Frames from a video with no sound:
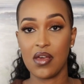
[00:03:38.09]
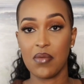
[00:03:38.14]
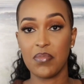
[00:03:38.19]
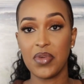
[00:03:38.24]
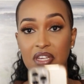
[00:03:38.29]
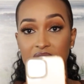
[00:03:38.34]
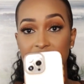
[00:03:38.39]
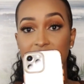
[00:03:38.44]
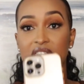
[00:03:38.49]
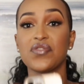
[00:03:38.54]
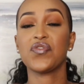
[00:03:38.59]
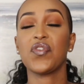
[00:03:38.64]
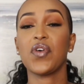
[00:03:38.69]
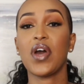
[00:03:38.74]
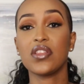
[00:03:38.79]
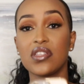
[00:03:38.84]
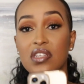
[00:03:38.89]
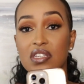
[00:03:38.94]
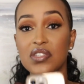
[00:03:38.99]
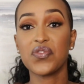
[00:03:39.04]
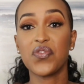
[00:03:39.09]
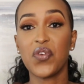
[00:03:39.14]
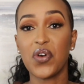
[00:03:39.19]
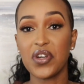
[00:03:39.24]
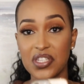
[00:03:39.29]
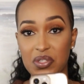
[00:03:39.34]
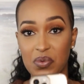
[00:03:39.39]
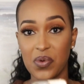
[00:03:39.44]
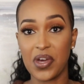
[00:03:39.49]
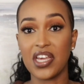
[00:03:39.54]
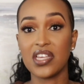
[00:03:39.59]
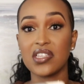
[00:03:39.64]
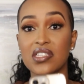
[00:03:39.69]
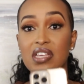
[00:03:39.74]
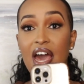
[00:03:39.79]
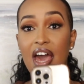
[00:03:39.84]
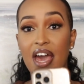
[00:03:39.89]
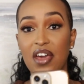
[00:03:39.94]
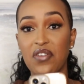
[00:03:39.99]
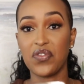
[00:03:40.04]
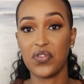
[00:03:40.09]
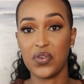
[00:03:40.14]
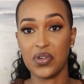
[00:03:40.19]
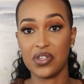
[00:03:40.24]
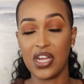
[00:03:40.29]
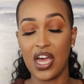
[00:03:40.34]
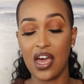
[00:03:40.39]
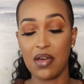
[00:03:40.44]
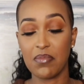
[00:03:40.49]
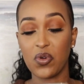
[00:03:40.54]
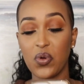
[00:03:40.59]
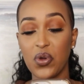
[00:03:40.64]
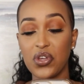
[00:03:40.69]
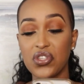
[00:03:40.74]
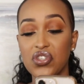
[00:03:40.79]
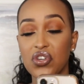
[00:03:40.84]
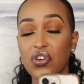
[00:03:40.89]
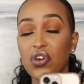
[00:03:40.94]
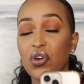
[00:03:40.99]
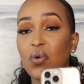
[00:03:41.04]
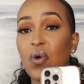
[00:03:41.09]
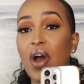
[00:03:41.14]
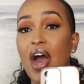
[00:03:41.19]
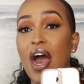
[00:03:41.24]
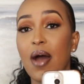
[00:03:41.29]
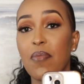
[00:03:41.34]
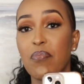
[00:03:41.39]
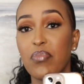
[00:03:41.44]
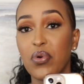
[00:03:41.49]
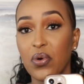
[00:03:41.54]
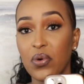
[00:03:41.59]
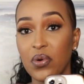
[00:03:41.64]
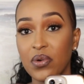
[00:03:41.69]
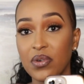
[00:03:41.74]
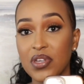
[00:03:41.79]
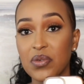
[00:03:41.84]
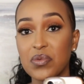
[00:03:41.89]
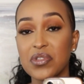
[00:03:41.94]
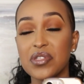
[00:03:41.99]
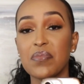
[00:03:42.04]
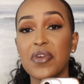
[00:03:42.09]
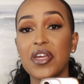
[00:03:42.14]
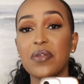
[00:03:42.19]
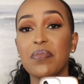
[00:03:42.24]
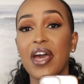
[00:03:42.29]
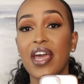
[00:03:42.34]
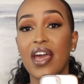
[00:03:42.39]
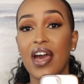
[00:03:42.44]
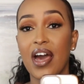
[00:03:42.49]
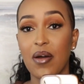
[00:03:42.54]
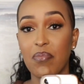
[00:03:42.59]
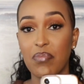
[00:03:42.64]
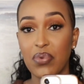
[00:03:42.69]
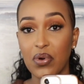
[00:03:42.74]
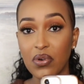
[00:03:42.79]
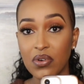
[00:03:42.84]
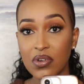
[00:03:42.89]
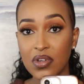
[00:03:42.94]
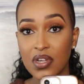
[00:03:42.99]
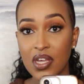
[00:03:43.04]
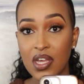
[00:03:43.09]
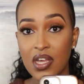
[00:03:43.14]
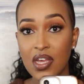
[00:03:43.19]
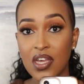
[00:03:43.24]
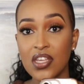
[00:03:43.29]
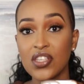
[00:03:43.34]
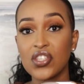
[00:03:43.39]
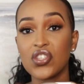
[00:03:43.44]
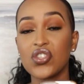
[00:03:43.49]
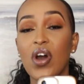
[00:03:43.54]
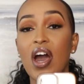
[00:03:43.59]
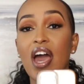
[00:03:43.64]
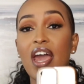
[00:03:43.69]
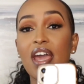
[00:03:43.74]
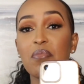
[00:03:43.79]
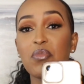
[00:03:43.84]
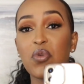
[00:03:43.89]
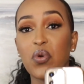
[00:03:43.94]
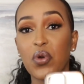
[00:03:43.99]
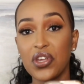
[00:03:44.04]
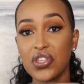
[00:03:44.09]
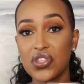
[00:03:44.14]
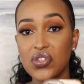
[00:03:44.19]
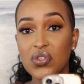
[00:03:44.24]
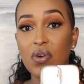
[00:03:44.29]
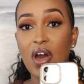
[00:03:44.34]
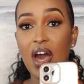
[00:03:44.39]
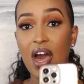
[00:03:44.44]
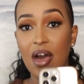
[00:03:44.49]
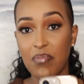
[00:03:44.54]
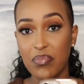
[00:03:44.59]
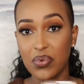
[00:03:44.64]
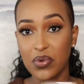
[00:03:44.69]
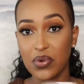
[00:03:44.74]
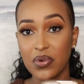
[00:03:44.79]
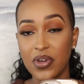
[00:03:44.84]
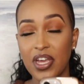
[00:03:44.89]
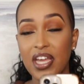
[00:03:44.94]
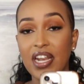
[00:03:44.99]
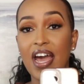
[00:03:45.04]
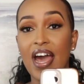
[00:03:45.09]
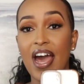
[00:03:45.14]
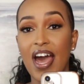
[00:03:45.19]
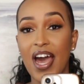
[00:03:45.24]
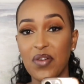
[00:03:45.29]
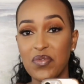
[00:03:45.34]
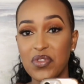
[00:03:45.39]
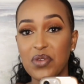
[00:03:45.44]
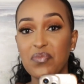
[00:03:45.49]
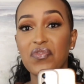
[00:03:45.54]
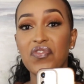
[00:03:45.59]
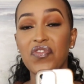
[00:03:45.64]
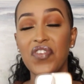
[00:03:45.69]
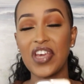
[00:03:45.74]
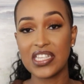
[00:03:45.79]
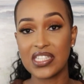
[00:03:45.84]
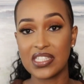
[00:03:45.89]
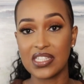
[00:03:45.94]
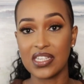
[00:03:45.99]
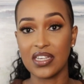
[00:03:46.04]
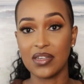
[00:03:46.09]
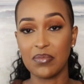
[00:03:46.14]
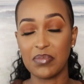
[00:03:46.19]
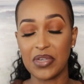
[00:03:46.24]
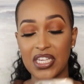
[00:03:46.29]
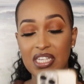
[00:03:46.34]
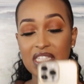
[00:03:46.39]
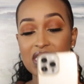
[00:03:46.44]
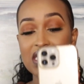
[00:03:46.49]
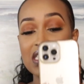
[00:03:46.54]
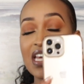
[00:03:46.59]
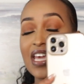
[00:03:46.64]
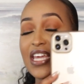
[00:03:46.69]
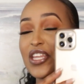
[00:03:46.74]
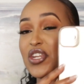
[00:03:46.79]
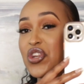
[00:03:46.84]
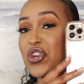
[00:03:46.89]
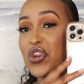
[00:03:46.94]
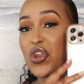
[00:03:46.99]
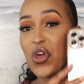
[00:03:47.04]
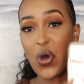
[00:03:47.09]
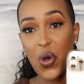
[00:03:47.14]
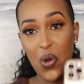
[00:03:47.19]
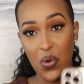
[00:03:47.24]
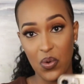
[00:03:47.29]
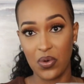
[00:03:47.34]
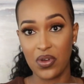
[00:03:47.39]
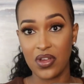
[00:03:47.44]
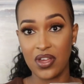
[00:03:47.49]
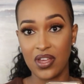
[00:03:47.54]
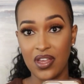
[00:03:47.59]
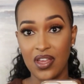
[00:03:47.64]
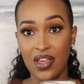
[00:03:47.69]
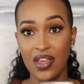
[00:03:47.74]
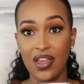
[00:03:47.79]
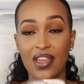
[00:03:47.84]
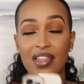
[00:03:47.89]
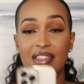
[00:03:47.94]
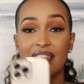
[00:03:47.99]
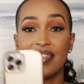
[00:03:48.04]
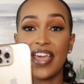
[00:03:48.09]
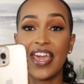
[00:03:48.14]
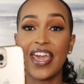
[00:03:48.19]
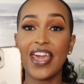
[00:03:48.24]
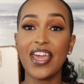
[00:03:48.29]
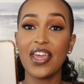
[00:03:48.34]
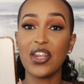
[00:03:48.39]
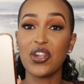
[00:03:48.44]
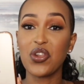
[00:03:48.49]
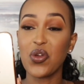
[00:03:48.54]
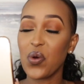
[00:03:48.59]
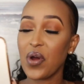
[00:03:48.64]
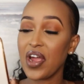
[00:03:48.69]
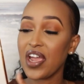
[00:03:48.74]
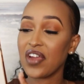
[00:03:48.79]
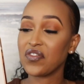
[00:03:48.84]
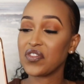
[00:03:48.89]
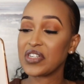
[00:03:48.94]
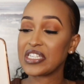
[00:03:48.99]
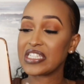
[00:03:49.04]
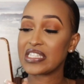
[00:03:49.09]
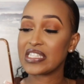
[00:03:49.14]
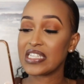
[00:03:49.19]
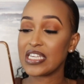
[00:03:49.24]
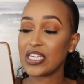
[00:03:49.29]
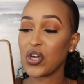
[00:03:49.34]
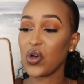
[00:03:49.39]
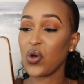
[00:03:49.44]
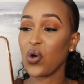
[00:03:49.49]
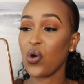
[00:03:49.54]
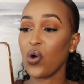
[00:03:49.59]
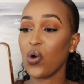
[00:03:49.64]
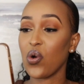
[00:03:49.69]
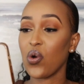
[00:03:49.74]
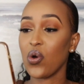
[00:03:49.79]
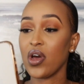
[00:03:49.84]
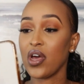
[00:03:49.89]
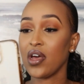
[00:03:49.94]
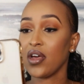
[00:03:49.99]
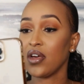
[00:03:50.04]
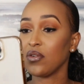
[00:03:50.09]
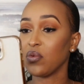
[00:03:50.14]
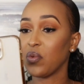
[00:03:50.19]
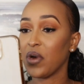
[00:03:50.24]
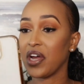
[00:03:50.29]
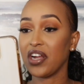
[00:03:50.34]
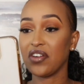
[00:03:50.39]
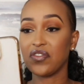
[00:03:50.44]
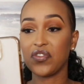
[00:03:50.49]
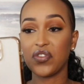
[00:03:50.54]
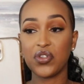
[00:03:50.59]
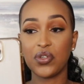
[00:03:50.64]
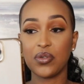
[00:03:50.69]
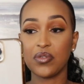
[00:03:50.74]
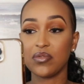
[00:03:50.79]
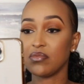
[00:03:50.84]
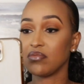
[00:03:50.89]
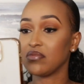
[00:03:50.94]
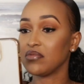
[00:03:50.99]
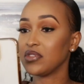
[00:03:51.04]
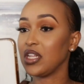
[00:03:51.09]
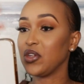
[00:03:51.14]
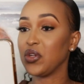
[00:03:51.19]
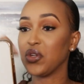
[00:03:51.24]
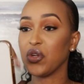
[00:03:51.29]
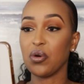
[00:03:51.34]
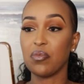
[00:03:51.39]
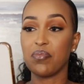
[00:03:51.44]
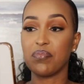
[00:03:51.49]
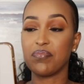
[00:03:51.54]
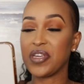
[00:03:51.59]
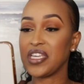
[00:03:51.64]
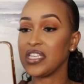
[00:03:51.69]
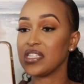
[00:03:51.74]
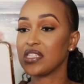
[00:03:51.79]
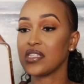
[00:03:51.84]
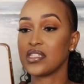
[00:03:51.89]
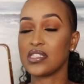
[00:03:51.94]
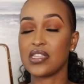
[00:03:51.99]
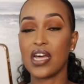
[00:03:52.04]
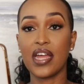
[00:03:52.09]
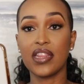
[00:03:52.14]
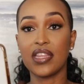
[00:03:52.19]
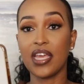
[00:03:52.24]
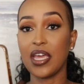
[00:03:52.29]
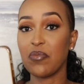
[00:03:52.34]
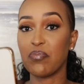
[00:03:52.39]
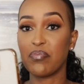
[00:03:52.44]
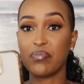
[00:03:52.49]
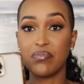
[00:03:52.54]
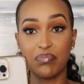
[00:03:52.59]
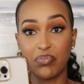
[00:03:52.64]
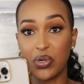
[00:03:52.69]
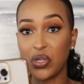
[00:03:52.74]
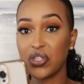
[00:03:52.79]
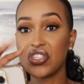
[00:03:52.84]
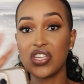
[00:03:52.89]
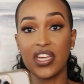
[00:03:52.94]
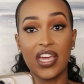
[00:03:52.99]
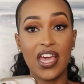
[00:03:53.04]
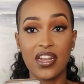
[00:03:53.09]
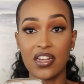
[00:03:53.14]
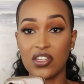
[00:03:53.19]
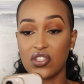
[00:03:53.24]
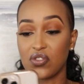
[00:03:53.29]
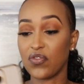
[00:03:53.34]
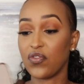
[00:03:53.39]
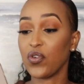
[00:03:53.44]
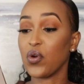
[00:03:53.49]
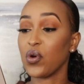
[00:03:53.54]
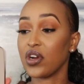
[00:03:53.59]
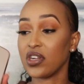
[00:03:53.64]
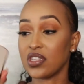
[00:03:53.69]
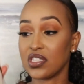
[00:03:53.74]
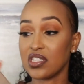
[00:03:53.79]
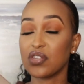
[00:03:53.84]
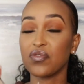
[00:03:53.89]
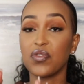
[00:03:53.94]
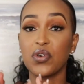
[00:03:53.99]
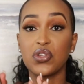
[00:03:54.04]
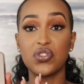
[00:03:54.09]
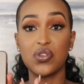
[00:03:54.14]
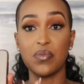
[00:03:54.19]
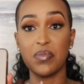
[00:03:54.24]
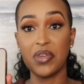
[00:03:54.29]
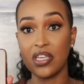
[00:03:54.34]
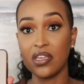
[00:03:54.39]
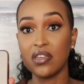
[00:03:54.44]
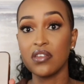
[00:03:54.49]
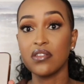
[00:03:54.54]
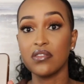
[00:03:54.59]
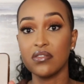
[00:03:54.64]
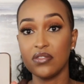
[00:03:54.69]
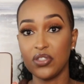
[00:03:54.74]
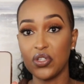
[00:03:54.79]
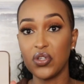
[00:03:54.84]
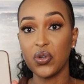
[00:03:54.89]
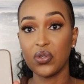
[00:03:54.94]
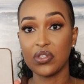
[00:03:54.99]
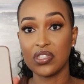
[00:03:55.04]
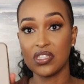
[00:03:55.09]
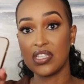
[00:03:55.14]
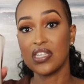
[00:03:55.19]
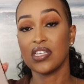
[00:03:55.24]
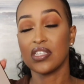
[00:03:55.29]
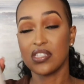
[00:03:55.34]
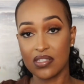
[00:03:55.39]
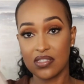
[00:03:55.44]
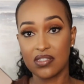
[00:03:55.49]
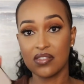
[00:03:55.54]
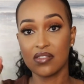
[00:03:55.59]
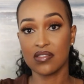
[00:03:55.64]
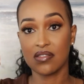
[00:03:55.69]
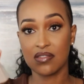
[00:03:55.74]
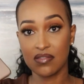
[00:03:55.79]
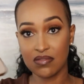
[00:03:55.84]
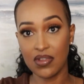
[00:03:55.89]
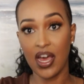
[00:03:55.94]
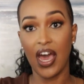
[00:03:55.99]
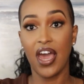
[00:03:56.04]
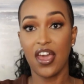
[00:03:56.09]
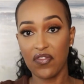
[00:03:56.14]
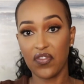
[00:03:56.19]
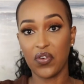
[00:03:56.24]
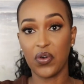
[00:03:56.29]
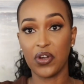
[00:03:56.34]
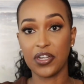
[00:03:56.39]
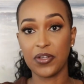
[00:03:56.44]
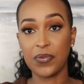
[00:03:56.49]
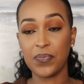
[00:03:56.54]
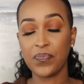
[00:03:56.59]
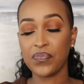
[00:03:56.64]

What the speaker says: Because this phone is what is iPhone. I'm going to go to Apple. It was made by Apple. So I am going to Apple and have them fix it because they know. They know every single whatever, you know, pieces that they put together for this phone to be, you know, this iPhone.